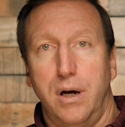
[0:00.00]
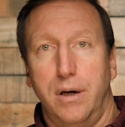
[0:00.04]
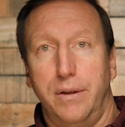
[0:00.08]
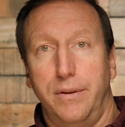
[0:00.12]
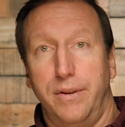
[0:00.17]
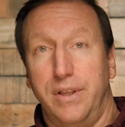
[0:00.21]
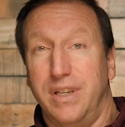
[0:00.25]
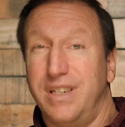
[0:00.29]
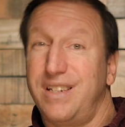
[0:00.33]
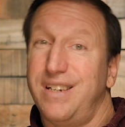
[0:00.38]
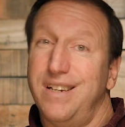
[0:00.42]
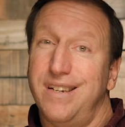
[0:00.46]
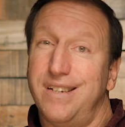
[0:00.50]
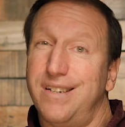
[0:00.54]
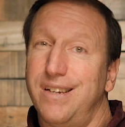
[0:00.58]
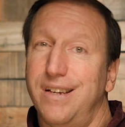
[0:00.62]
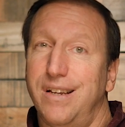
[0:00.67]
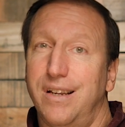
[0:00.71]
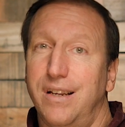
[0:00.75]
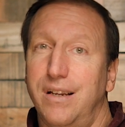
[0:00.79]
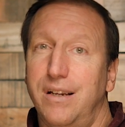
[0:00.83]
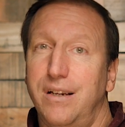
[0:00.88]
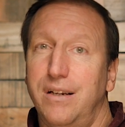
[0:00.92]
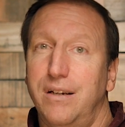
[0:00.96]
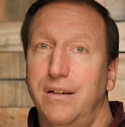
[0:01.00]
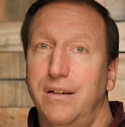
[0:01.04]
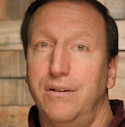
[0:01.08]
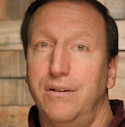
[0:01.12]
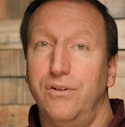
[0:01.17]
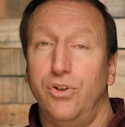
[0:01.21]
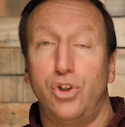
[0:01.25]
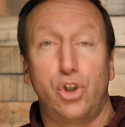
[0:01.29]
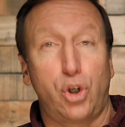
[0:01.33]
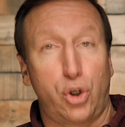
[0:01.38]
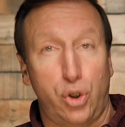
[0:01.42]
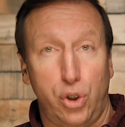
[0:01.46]
This isn't
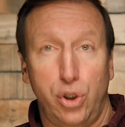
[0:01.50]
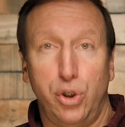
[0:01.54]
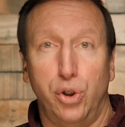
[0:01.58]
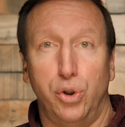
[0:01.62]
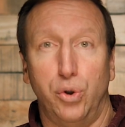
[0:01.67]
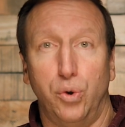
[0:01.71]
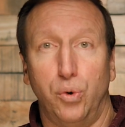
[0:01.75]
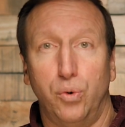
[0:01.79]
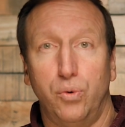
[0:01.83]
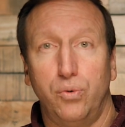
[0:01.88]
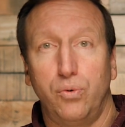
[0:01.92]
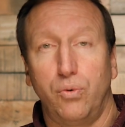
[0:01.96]
true.